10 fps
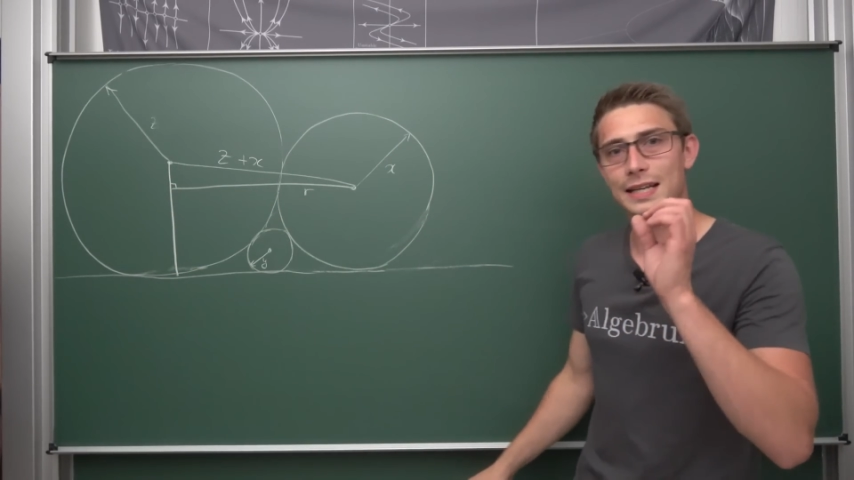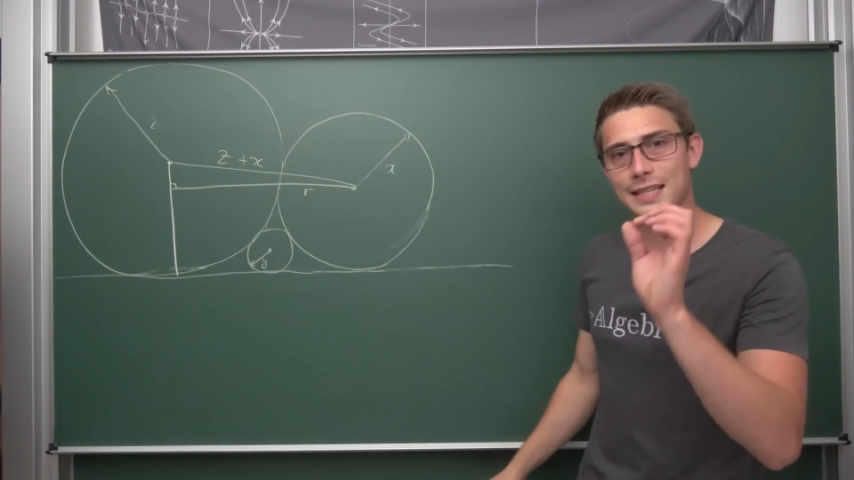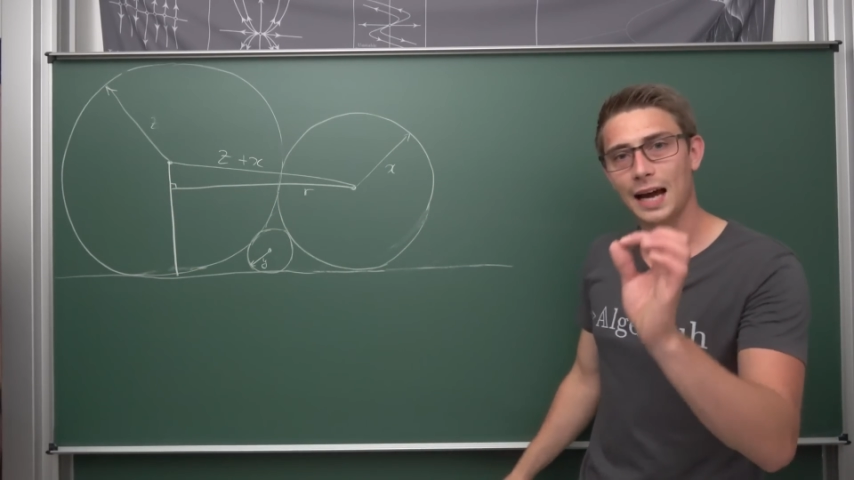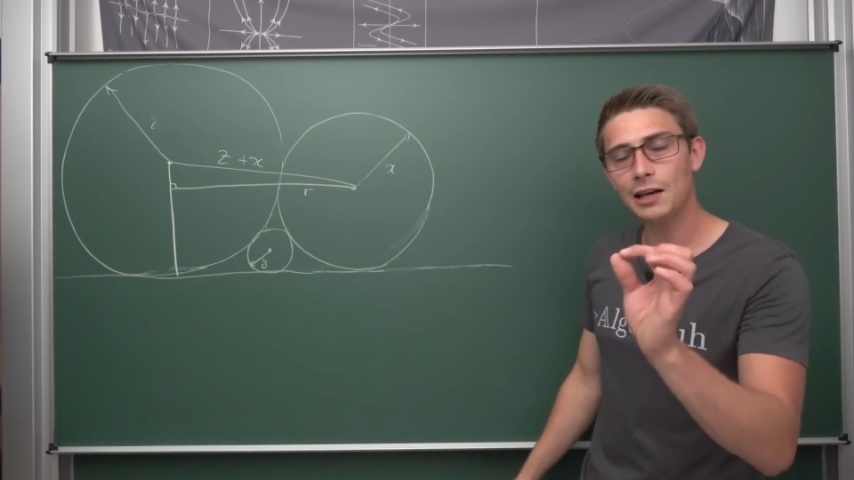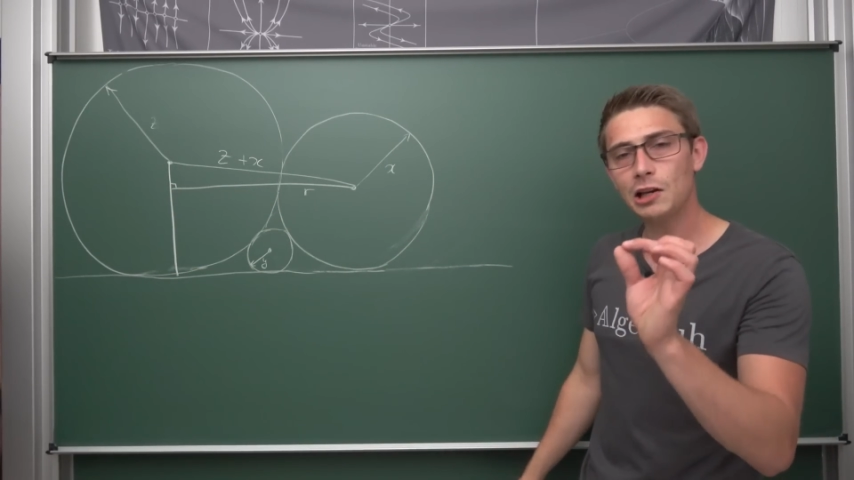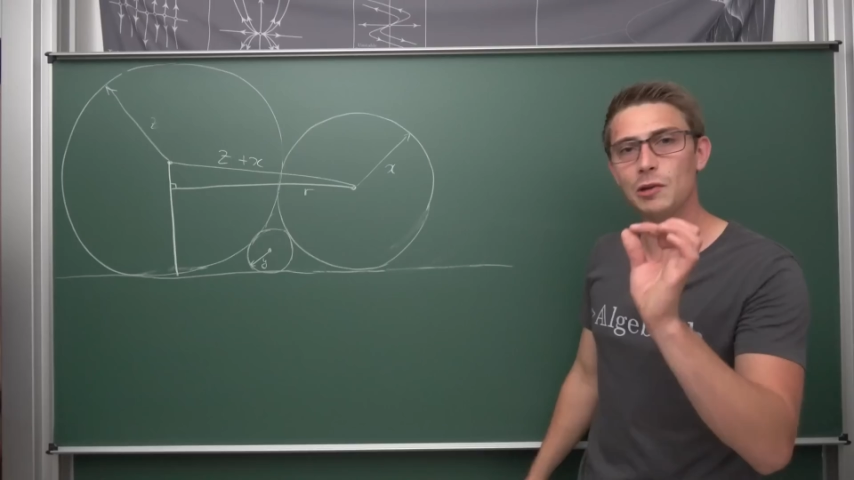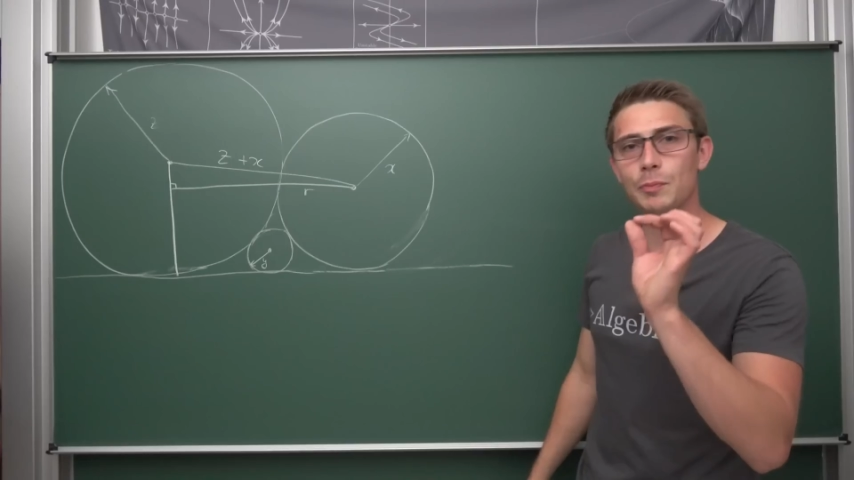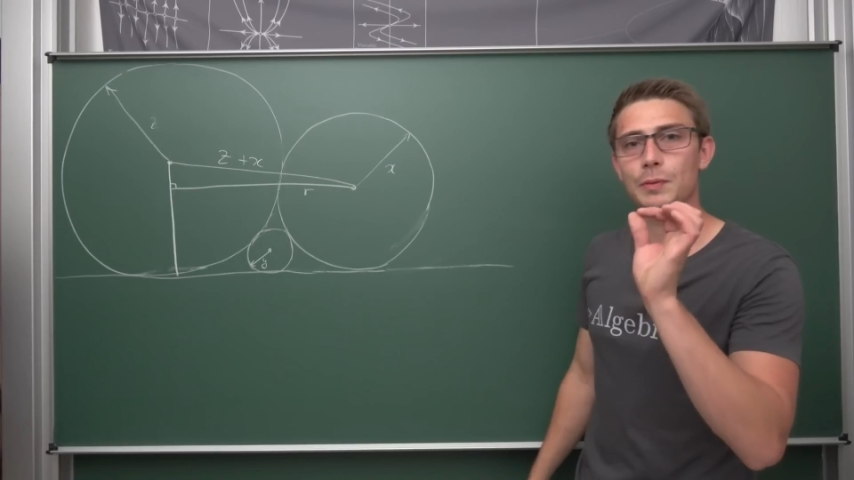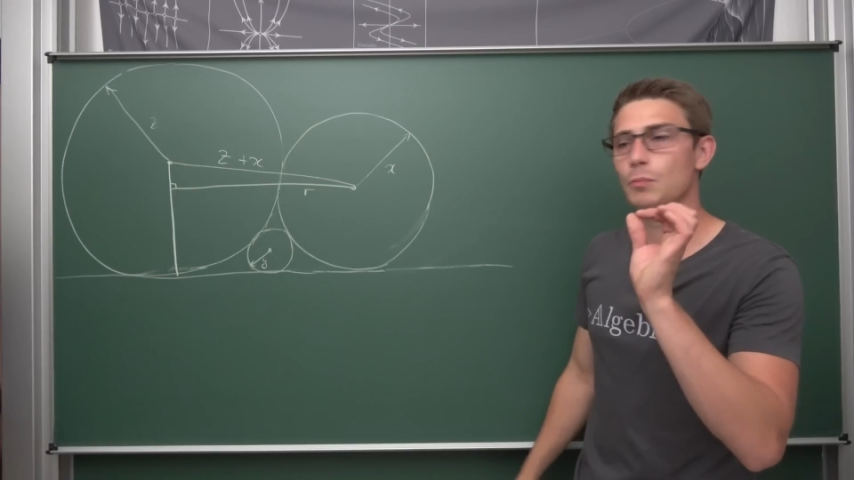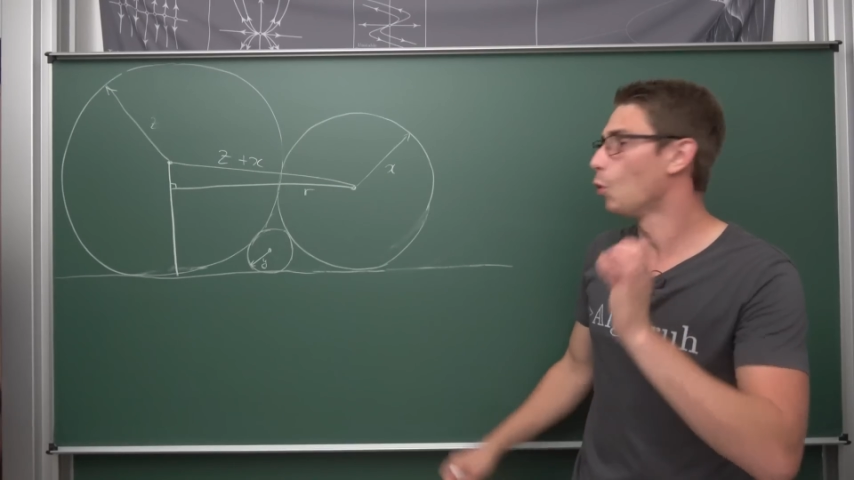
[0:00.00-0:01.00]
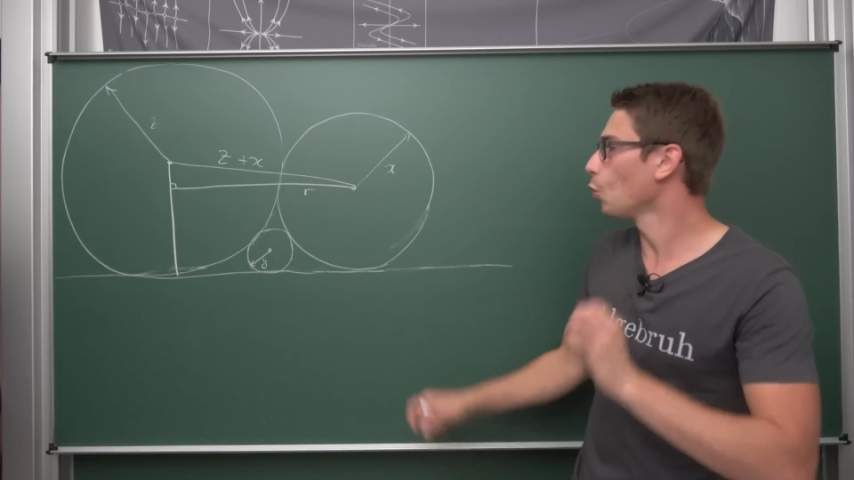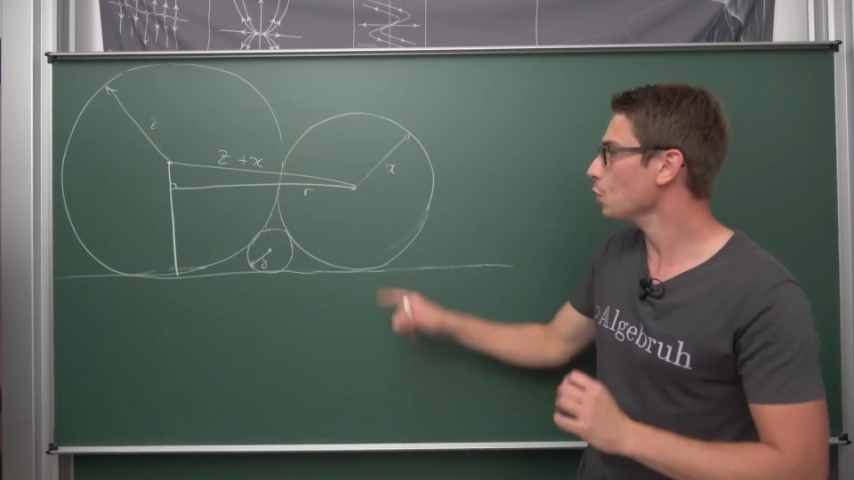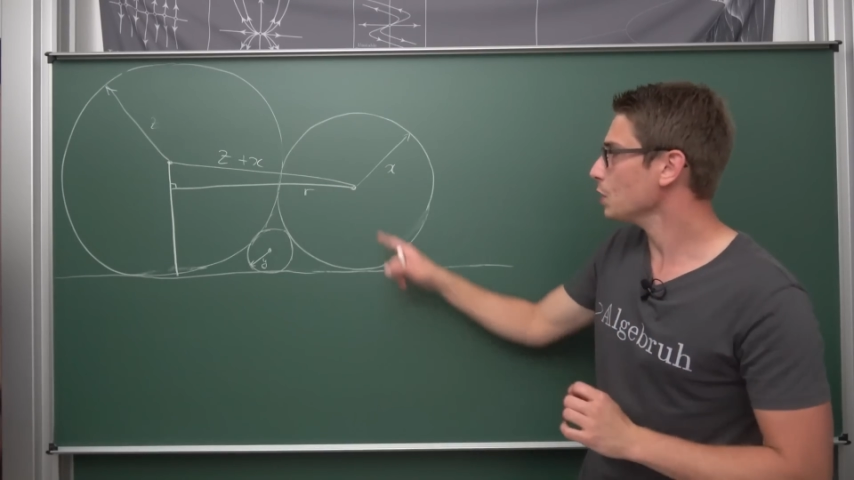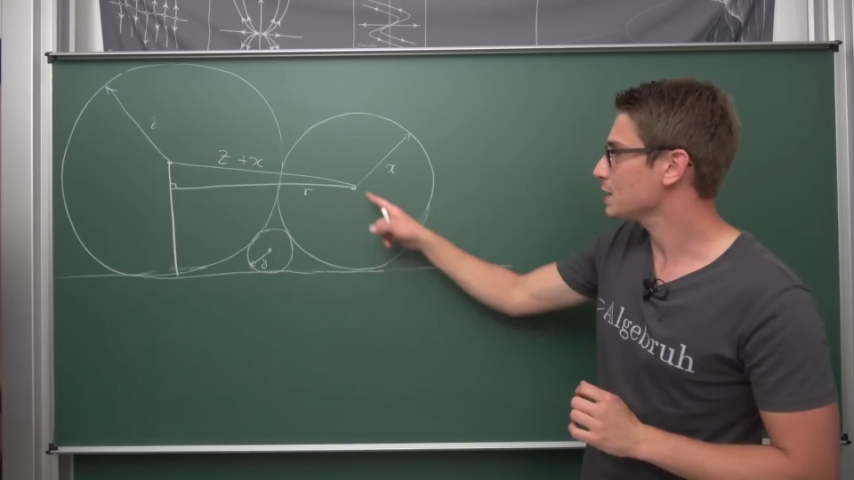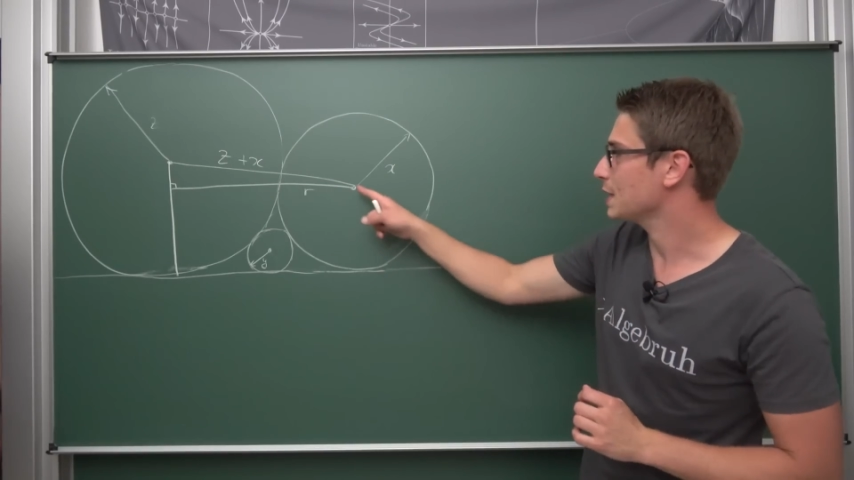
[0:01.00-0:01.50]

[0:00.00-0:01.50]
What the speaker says: a tiny little bit more